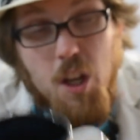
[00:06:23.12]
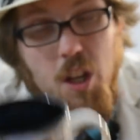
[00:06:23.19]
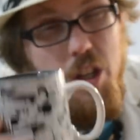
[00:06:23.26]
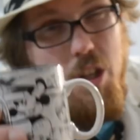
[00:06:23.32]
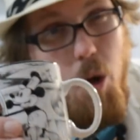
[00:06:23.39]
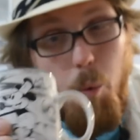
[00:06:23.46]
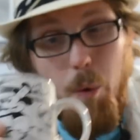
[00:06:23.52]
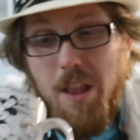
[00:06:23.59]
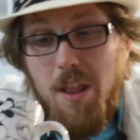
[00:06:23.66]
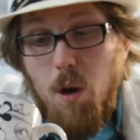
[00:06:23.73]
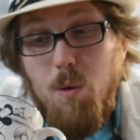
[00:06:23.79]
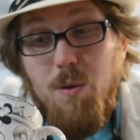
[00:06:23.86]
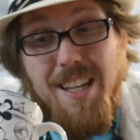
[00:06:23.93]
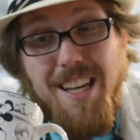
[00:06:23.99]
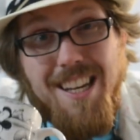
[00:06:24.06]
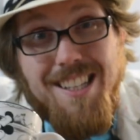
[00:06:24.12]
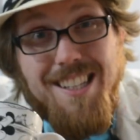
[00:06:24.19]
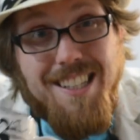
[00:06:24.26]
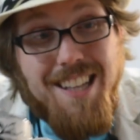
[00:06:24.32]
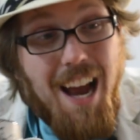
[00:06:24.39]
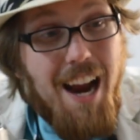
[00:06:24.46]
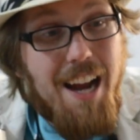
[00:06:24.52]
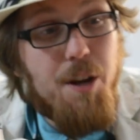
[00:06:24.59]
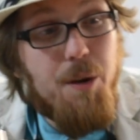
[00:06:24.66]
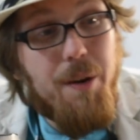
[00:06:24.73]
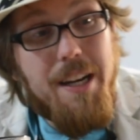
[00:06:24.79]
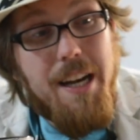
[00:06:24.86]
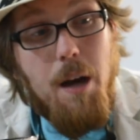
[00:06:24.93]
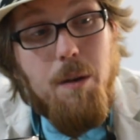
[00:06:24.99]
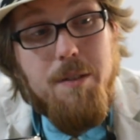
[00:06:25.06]
So with those inside, you
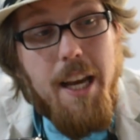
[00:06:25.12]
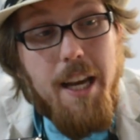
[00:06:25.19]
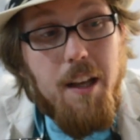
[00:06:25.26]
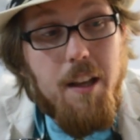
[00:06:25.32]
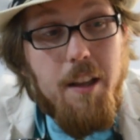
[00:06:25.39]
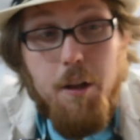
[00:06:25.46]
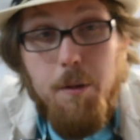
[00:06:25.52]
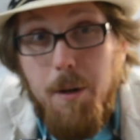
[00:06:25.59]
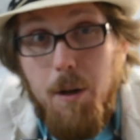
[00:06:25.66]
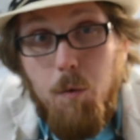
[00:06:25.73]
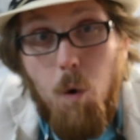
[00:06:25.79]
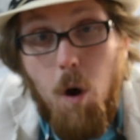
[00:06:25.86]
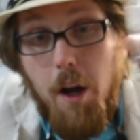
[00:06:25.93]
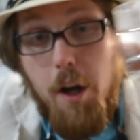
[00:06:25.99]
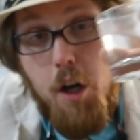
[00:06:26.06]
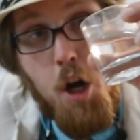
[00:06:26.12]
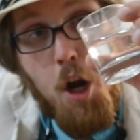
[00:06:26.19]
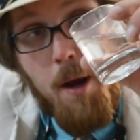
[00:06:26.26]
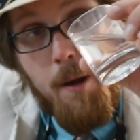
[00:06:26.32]
can now take a little bit of water,